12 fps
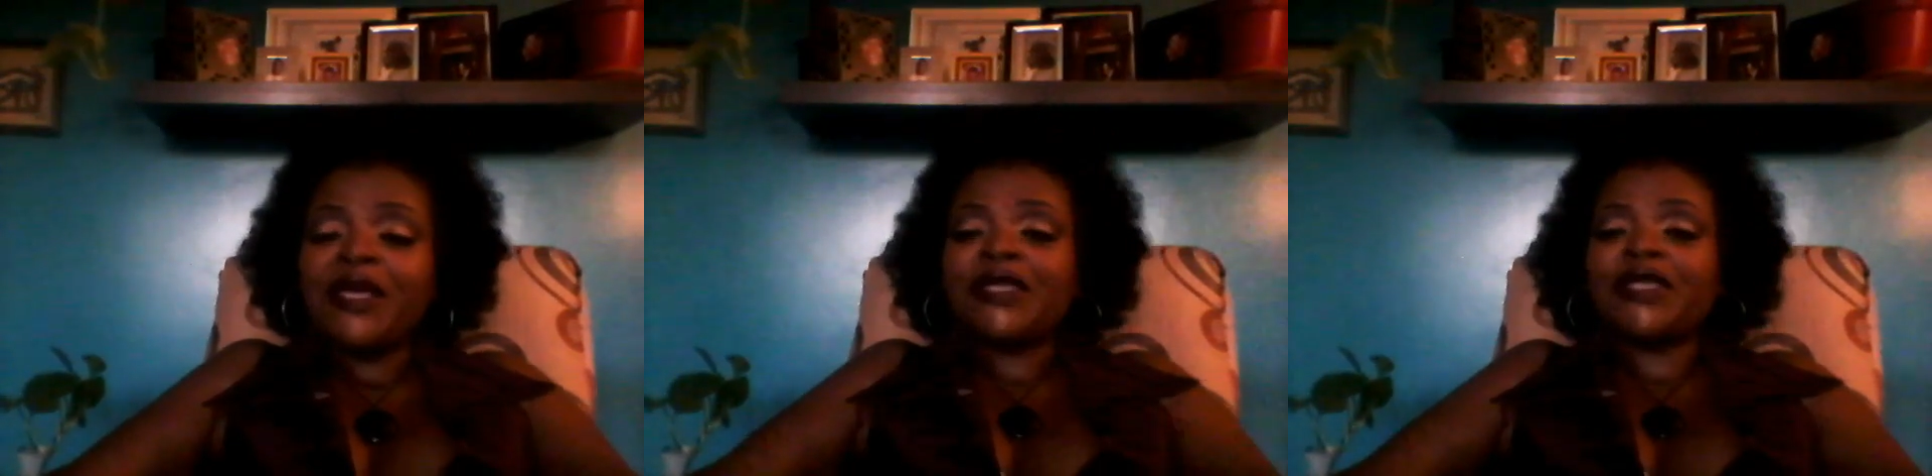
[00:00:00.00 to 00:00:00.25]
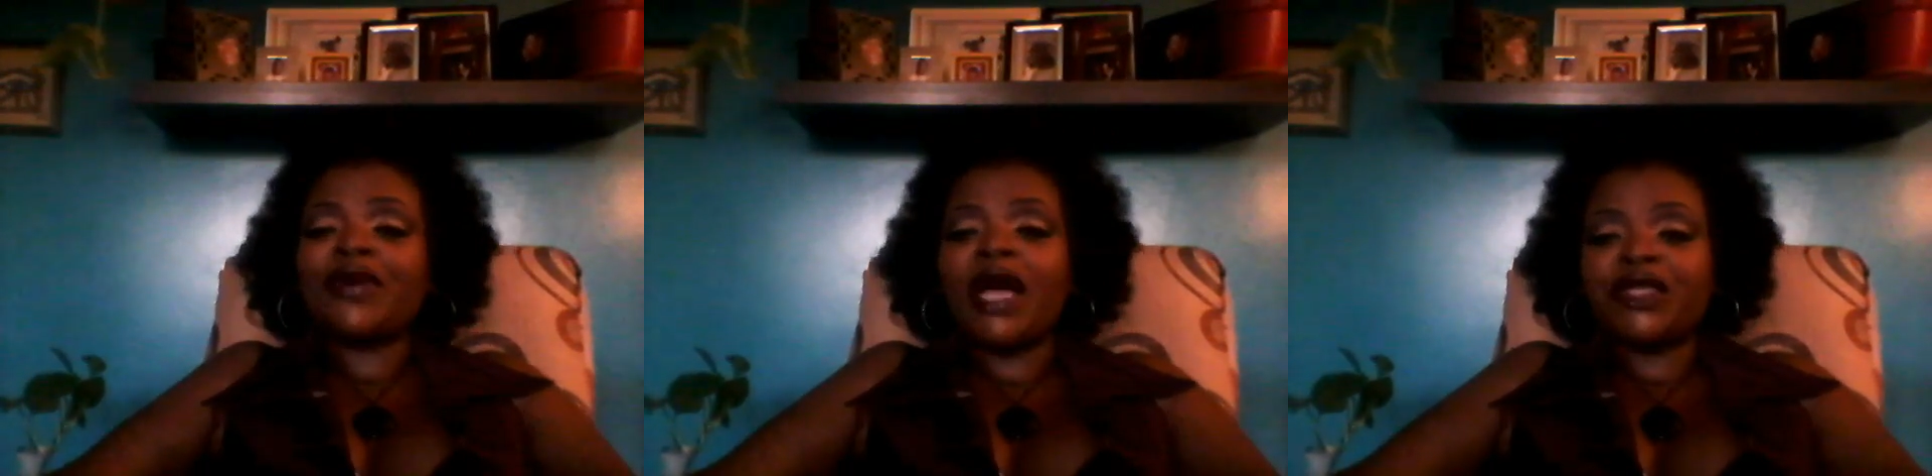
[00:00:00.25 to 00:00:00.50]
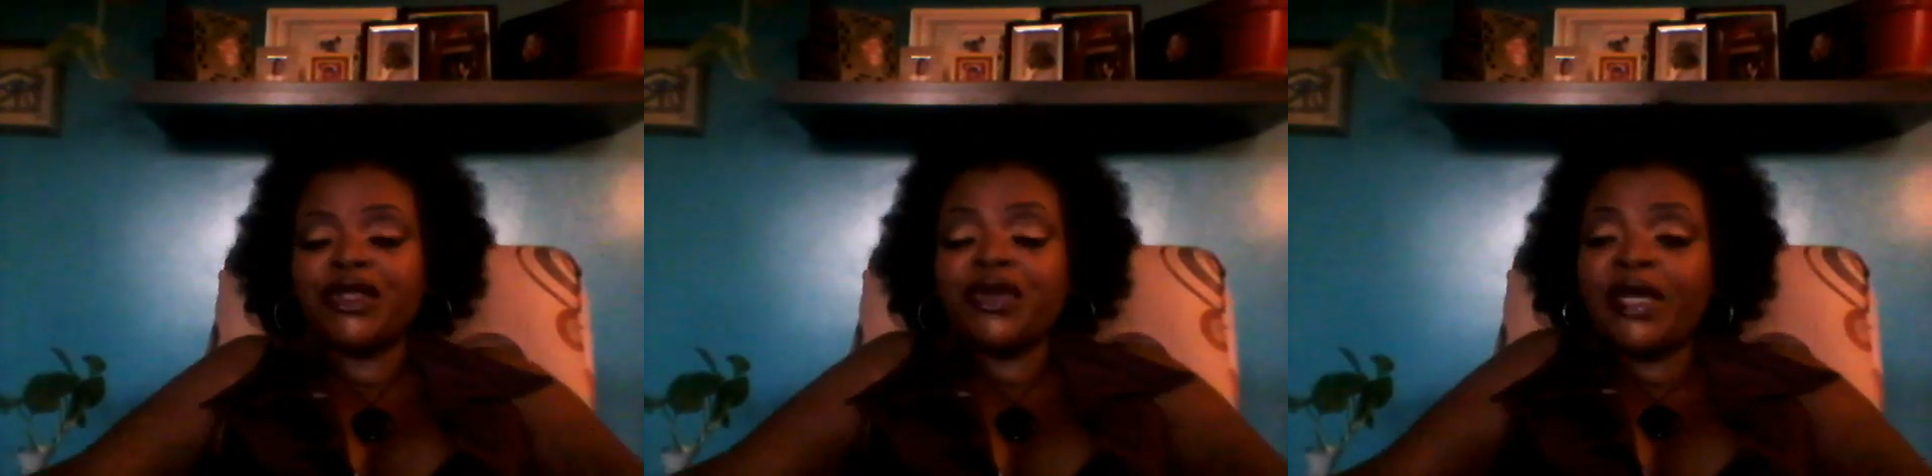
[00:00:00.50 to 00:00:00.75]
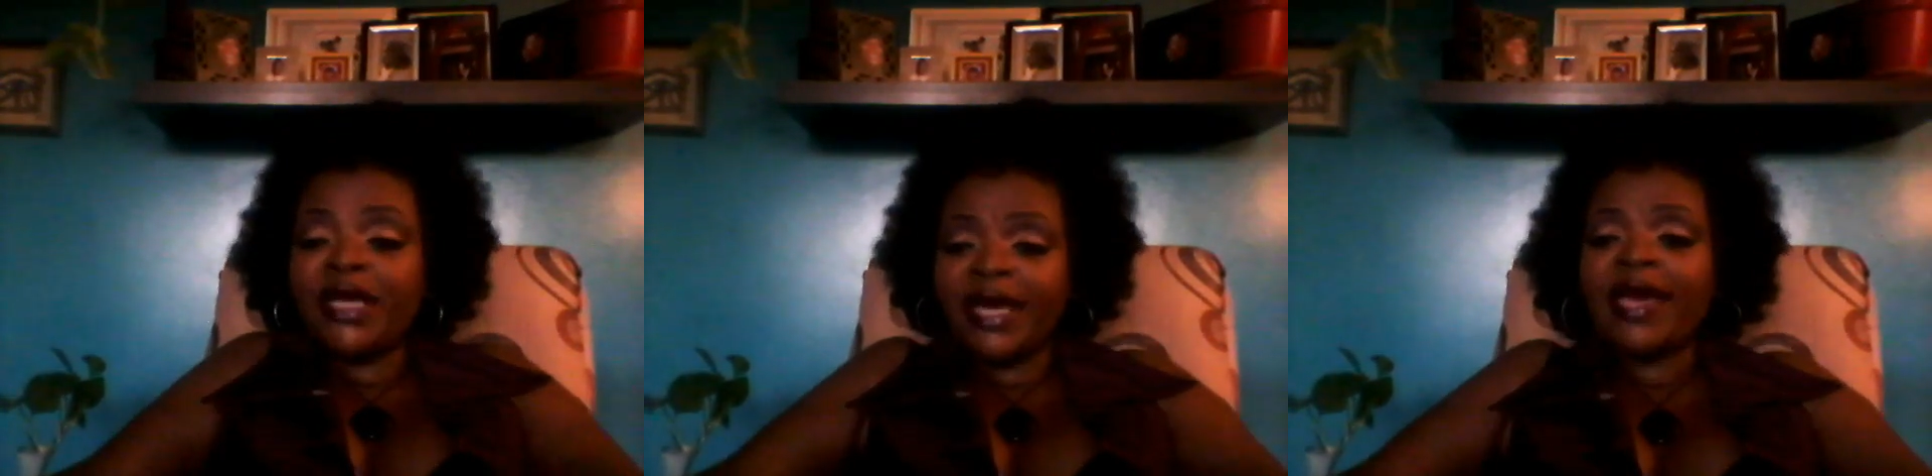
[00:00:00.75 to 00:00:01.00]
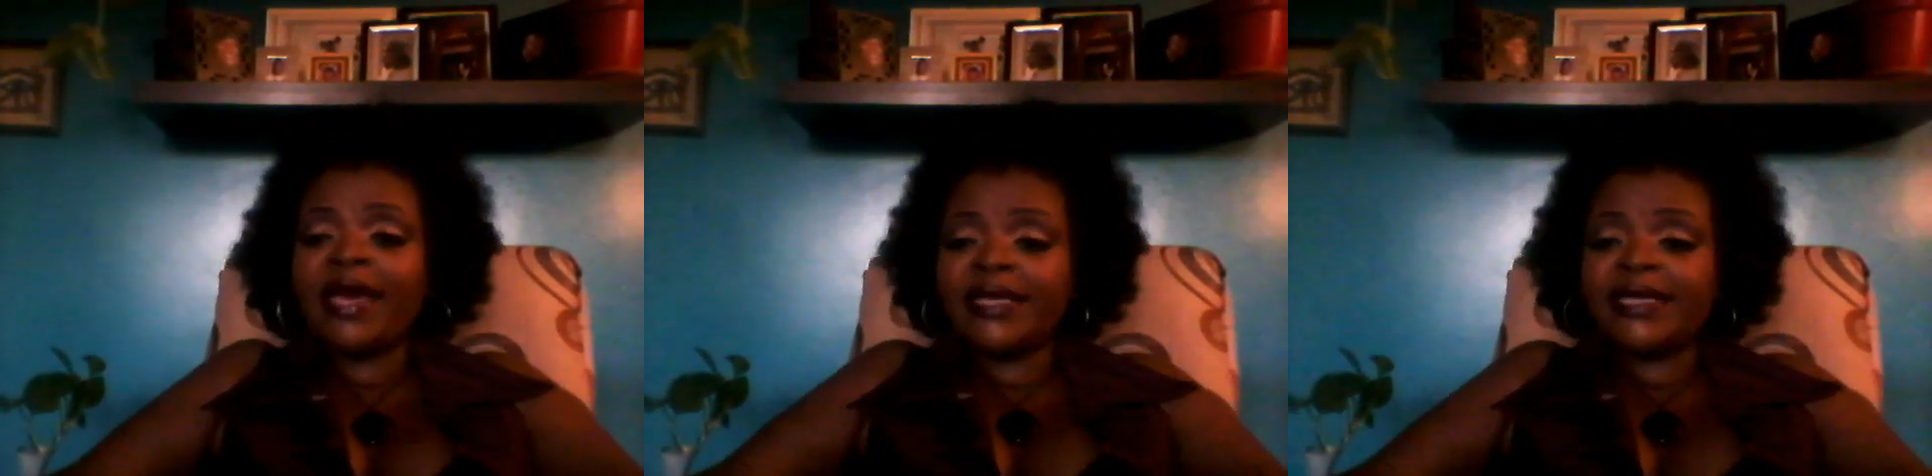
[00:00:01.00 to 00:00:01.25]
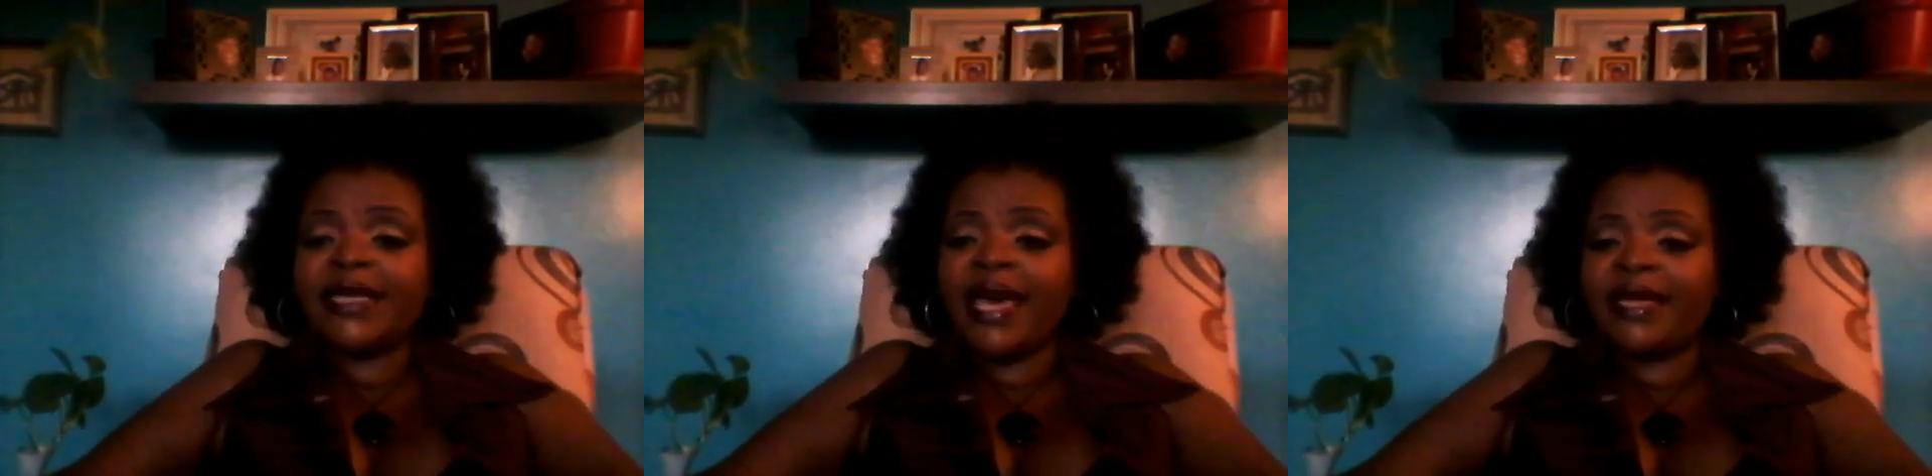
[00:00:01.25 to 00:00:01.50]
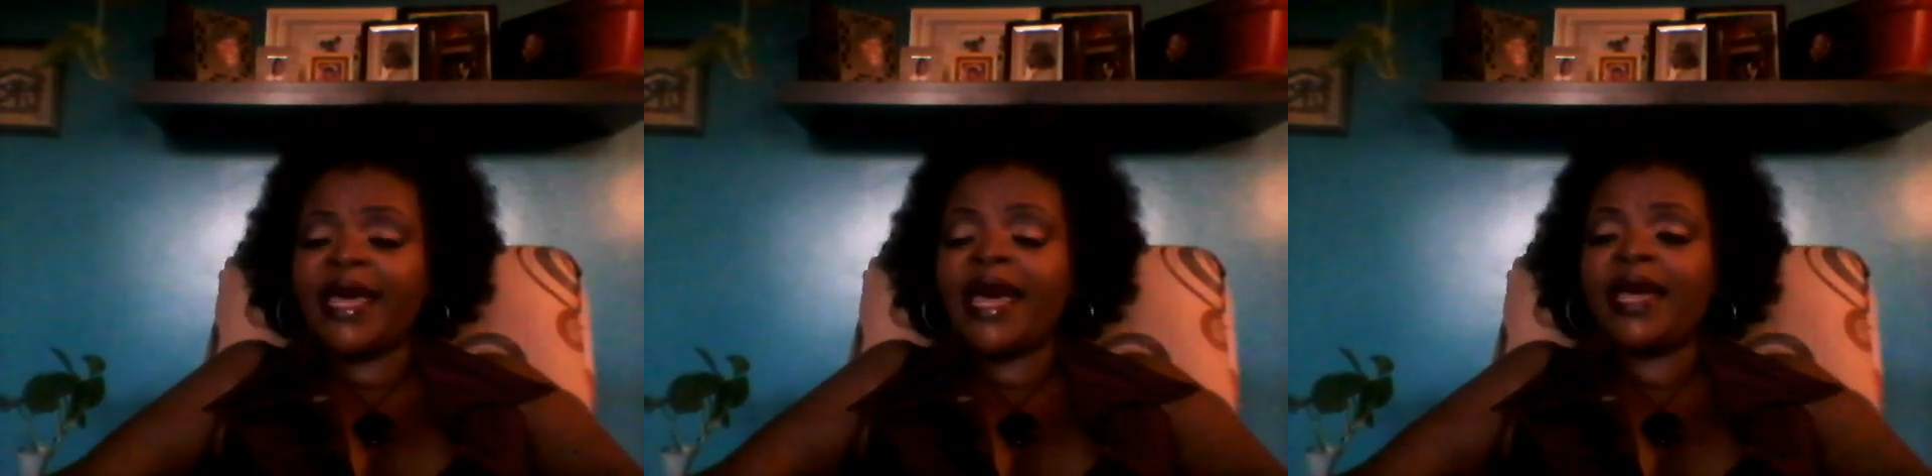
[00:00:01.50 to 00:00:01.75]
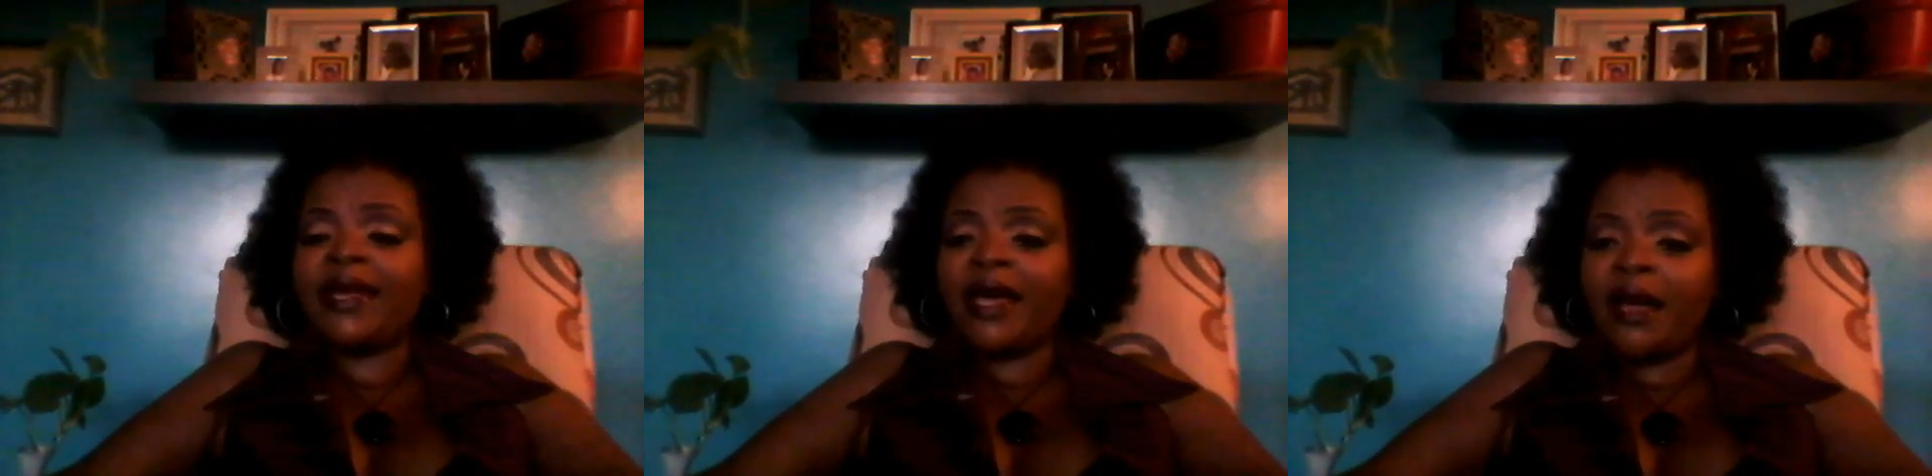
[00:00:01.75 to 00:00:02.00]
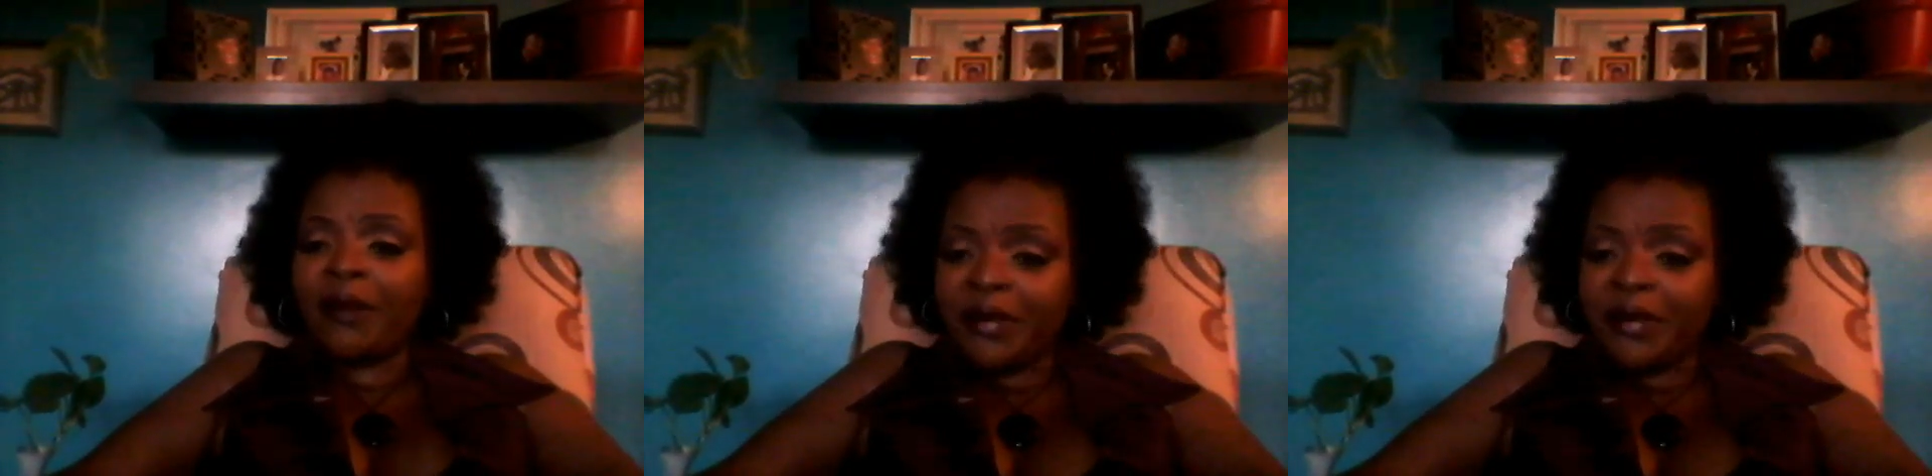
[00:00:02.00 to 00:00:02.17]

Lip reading: So I truly can say that,